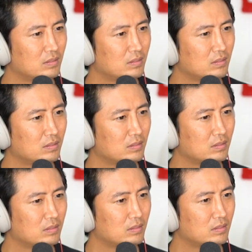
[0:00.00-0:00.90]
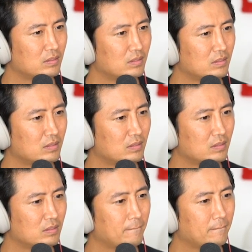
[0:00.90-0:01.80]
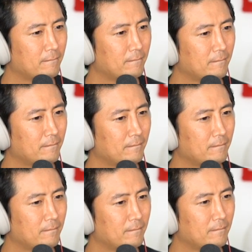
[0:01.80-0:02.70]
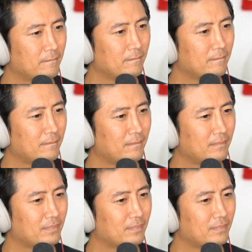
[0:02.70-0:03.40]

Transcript: This person isn't speaking.